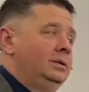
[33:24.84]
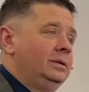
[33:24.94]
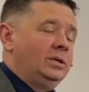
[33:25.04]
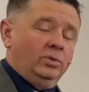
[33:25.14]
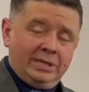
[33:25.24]

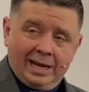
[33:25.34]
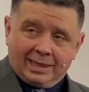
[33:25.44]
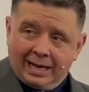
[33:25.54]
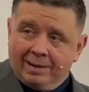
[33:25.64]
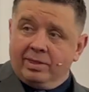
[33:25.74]
Don't take
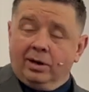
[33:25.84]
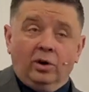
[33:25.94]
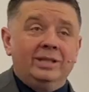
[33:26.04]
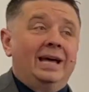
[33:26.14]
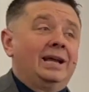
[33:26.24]
the name of the
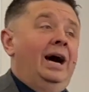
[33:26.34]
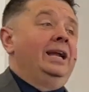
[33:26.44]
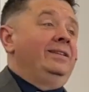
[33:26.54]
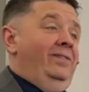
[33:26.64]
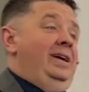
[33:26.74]
Lord thy
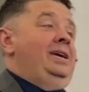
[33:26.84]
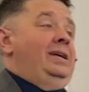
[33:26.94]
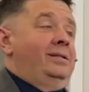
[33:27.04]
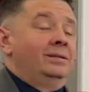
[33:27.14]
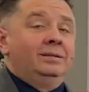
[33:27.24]
God in vain.